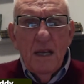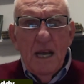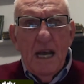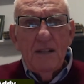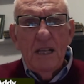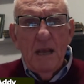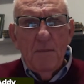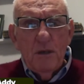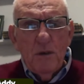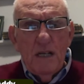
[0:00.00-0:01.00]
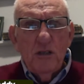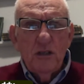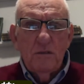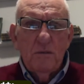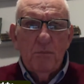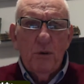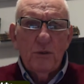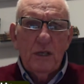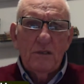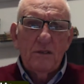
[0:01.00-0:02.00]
and the immigration process